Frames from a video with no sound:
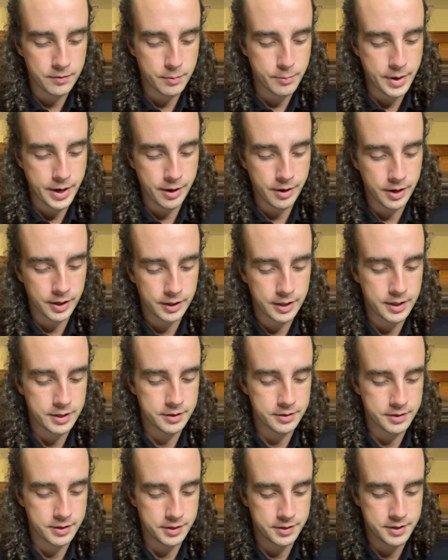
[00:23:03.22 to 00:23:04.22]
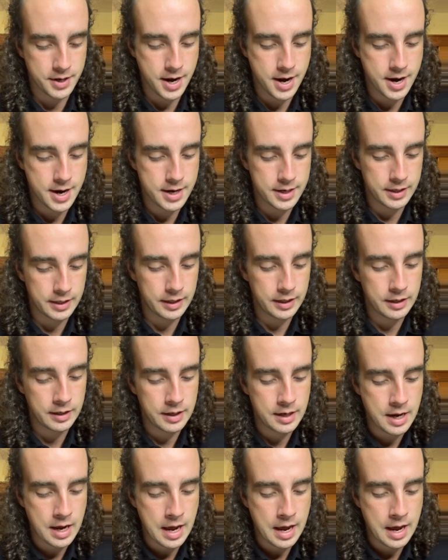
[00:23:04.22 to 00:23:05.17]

American society